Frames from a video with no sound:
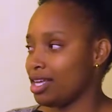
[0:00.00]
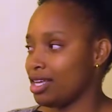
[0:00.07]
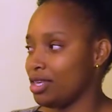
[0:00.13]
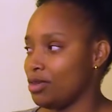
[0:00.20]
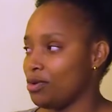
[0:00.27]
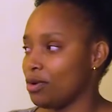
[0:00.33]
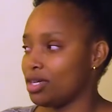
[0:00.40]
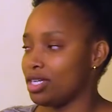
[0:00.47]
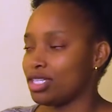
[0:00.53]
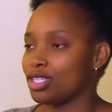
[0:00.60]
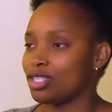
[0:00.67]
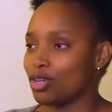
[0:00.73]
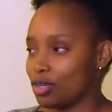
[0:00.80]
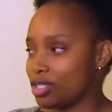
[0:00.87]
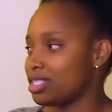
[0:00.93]
You are
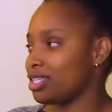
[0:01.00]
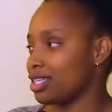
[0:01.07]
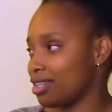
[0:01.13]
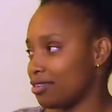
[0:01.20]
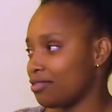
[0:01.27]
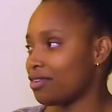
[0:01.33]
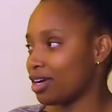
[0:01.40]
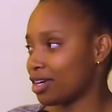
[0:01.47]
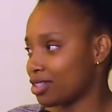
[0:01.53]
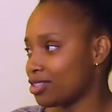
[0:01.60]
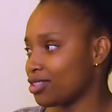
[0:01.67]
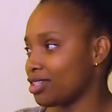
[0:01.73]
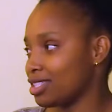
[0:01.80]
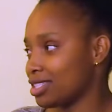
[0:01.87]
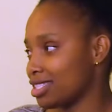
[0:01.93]
distorting the
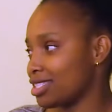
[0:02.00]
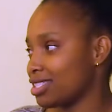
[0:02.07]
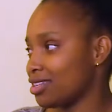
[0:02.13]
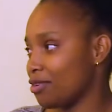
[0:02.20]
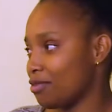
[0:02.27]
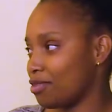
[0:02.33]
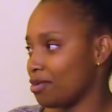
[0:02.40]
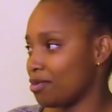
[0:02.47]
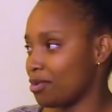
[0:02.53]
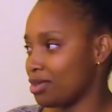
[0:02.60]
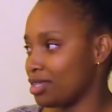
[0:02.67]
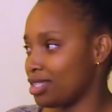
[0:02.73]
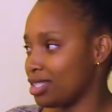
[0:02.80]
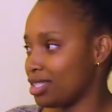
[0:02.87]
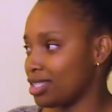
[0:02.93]
functions of the
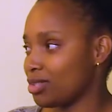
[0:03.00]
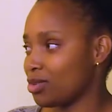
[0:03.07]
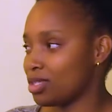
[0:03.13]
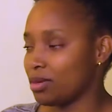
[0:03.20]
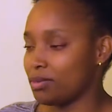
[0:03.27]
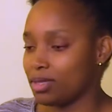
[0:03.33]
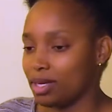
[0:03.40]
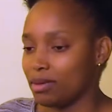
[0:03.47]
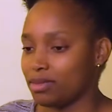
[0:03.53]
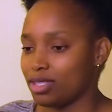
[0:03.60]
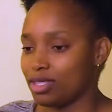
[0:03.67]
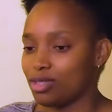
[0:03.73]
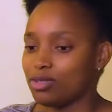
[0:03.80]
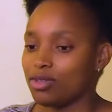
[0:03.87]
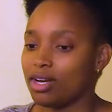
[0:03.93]
body. So sometimes
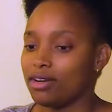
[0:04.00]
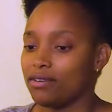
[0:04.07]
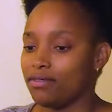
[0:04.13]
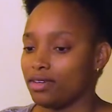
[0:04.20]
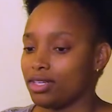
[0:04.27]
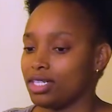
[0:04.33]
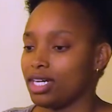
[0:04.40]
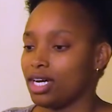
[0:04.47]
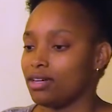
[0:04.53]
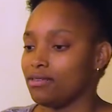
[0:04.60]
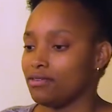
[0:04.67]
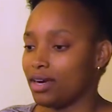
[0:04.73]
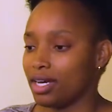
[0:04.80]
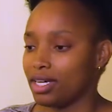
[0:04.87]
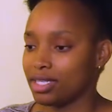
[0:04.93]
it's usually very
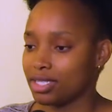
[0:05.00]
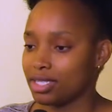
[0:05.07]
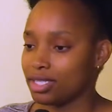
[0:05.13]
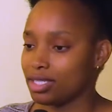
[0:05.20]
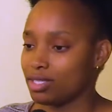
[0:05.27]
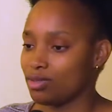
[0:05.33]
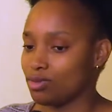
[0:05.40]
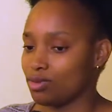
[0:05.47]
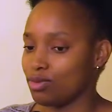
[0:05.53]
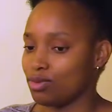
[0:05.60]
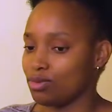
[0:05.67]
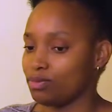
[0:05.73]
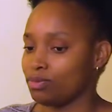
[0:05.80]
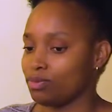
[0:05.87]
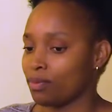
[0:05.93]
advised to
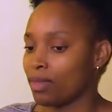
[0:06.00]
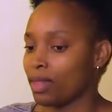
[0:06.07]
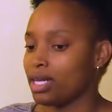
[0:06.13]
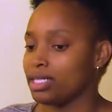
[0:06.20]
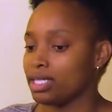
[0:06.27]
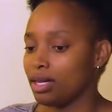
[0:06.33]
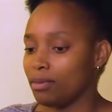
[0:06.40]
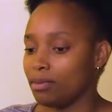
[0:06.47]
tell